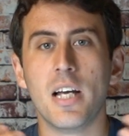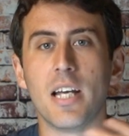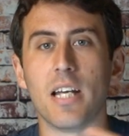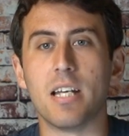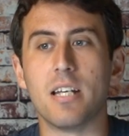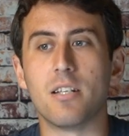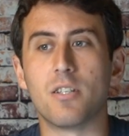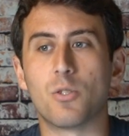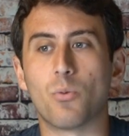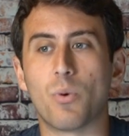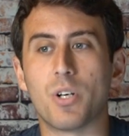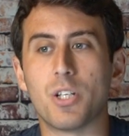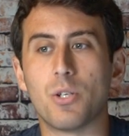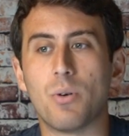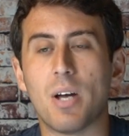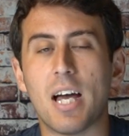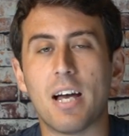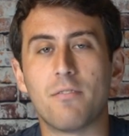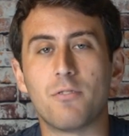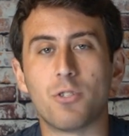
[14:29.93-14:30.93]
is when you
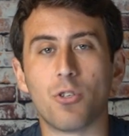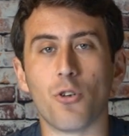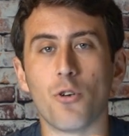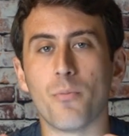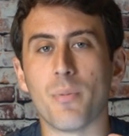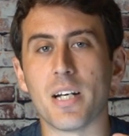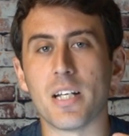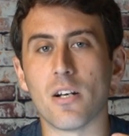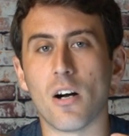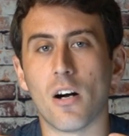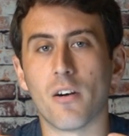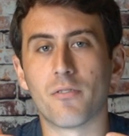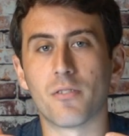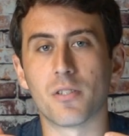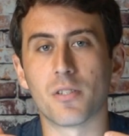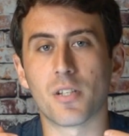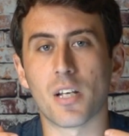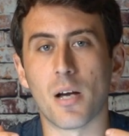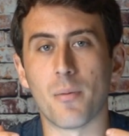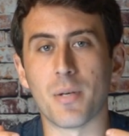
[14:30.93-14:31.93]
have too many
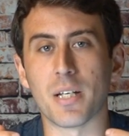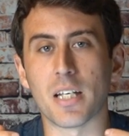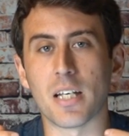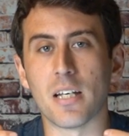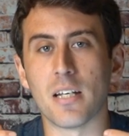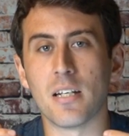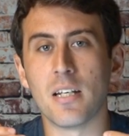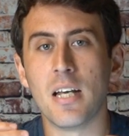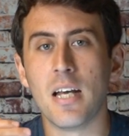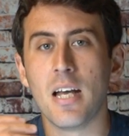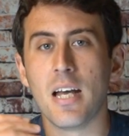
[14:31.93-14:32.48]
offers coming in